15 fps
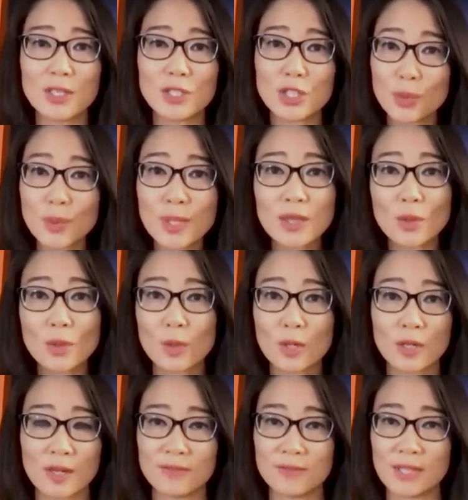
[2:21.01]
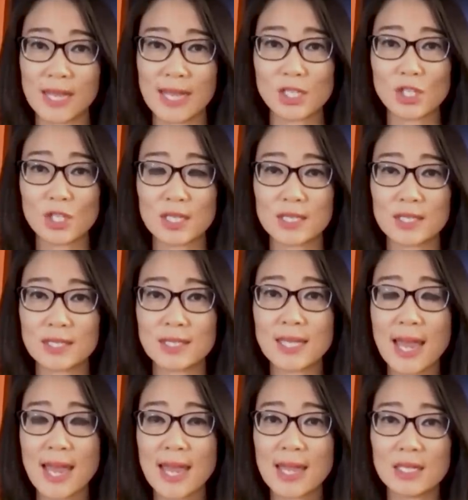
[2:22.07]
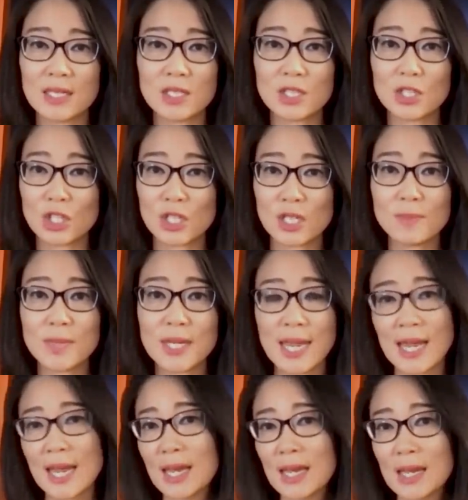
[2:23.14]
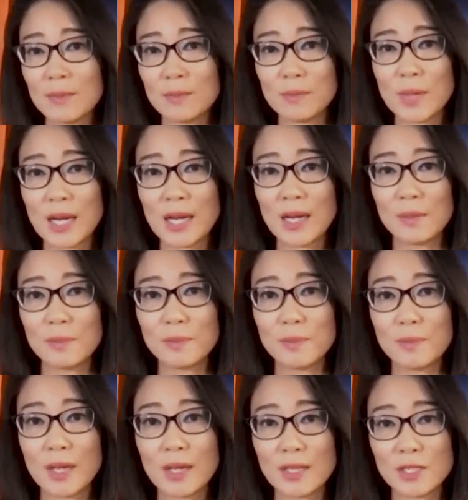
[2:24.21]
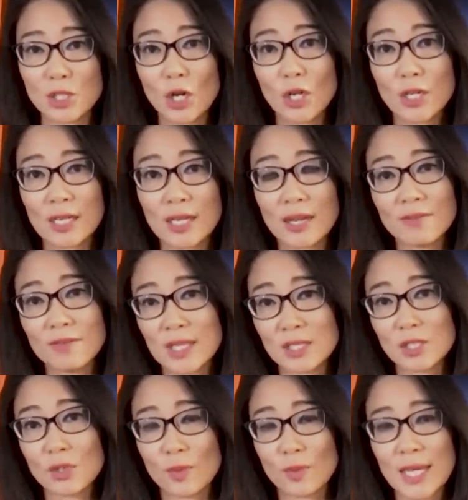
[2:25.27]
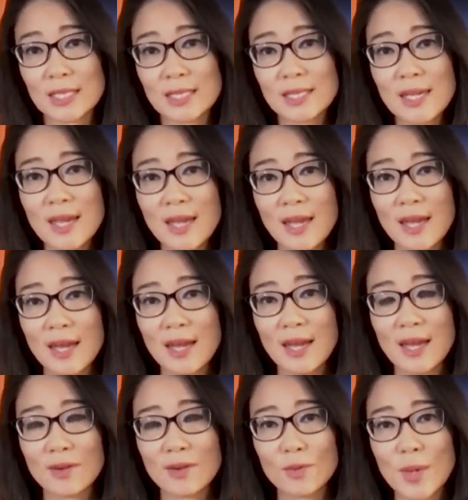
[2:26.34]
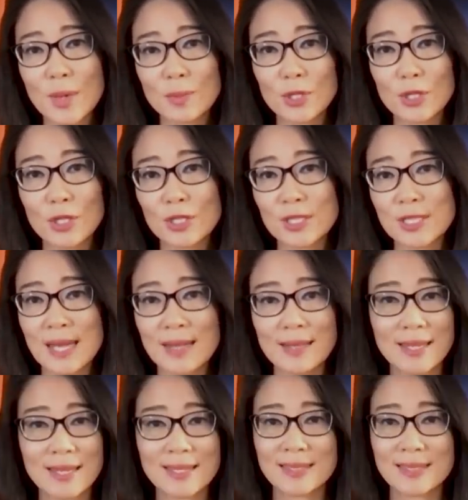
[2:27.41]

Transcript: doing the work of elections. And she became a target of these threats. I remember her telling